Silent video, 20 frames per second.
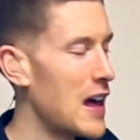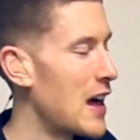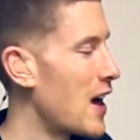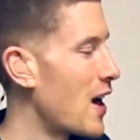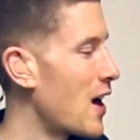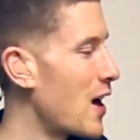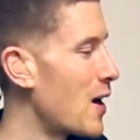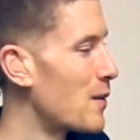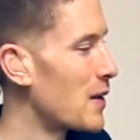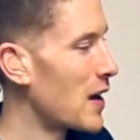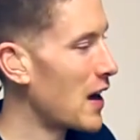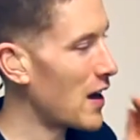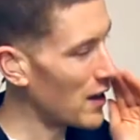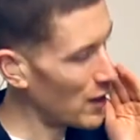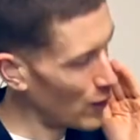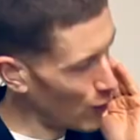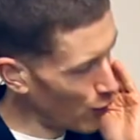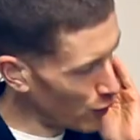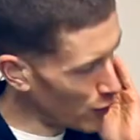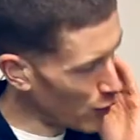
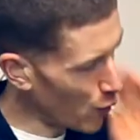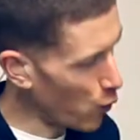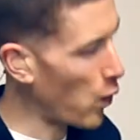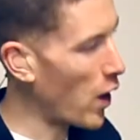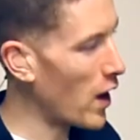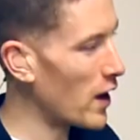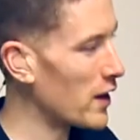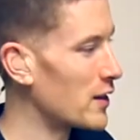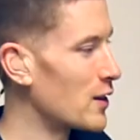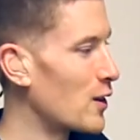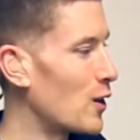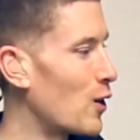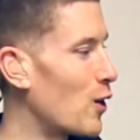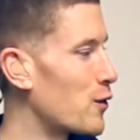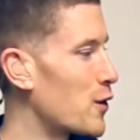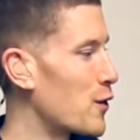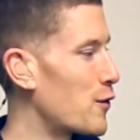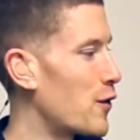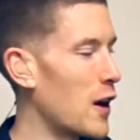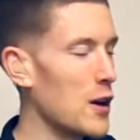on the 1
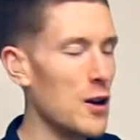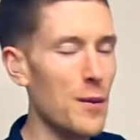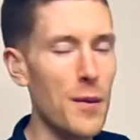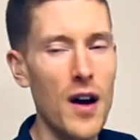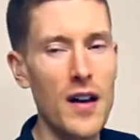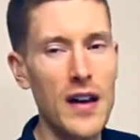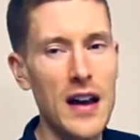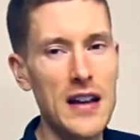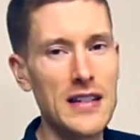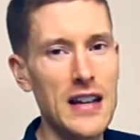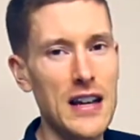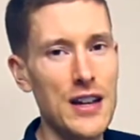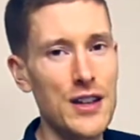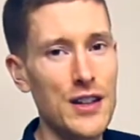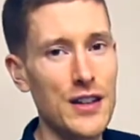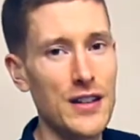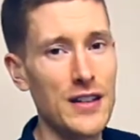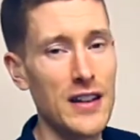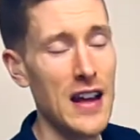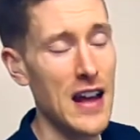of the final bar of that
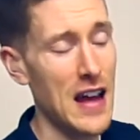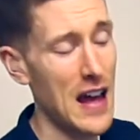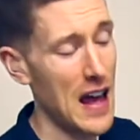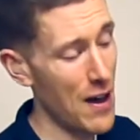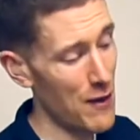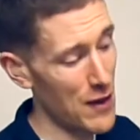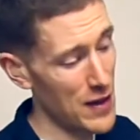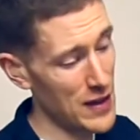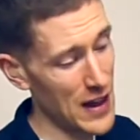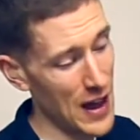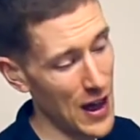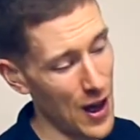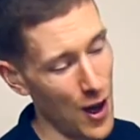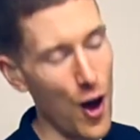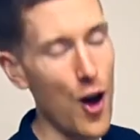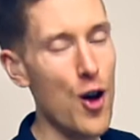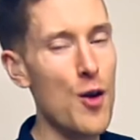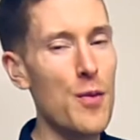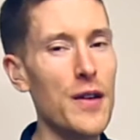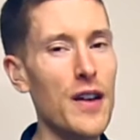section, and then that
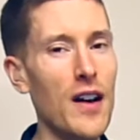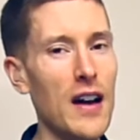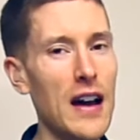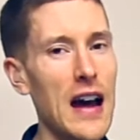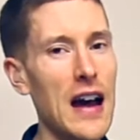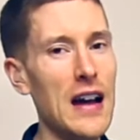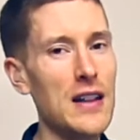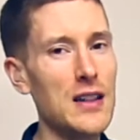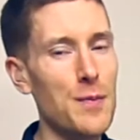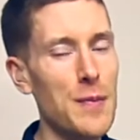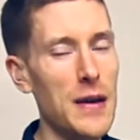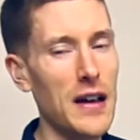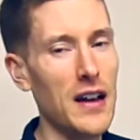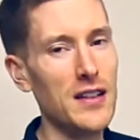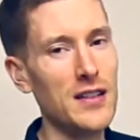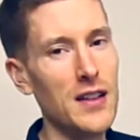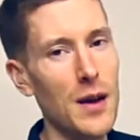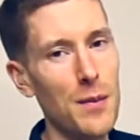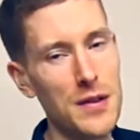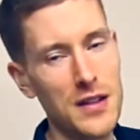open hi-hat to pick
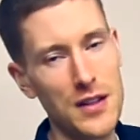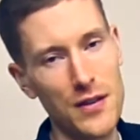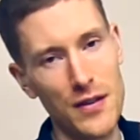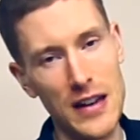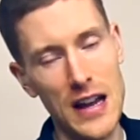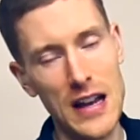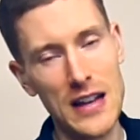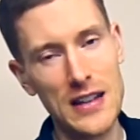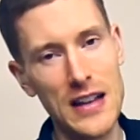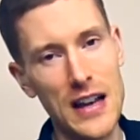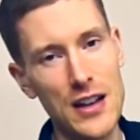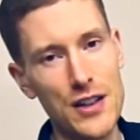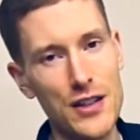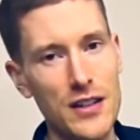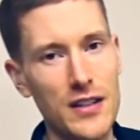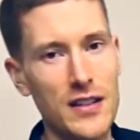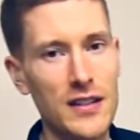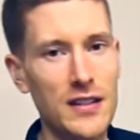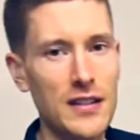us up into the next section.